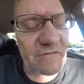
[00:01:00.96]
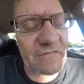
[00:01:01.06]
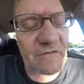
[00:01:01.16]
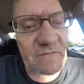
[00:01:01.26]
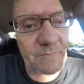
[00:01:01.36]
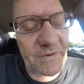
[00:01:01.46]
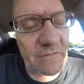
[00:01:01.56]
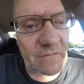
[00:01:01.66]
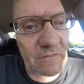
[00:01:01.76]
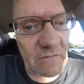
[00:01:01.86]
the
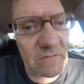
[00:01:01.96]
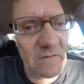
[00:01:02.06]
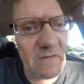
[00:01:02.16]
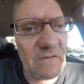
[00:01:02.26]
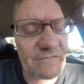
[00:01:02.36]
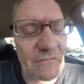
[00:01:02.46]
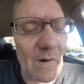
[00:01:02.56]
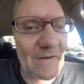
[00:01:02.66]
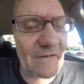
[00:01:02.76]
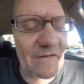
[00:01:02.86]
computer so
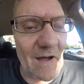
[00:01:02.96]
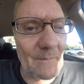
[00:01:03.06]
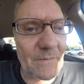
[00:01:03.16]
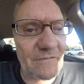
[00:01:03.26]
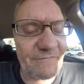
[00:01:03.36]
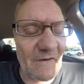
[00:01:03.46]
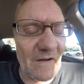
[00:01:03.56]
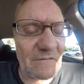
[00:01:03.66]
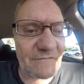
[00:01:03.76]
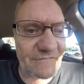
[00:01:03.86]
I could copy the
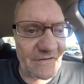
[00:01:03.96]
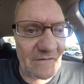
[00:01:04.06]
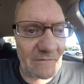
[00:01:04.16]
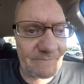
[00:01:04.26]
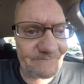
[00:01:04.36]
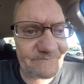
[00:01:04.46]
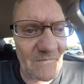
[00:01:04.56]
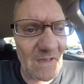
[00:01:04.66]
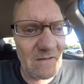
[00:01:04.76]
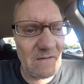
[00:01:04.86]
files there.
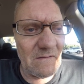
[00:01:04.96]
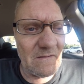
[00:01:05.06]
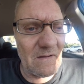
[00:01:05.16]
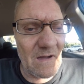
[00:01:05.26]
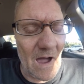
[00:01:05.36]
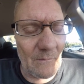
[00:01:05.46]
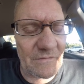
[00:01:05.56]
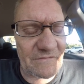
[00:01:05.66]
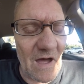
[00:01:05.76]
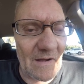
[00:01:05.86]
I
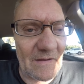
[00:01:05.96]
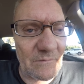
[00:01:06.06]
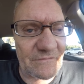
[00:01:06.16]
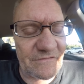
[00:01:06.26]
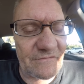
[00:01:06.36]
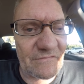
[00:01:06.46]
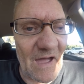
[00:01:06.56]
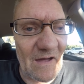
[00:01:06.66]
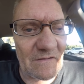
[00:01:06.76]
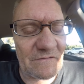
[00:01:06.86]
was not able to do
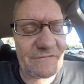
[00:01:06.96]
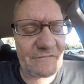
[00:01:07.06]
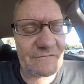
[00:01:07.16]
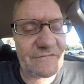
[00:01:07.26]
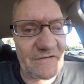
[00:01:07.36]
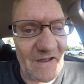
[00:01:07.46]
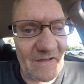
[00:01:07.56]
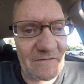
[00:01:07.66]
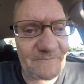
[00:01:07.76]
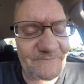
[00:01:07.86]
that until today,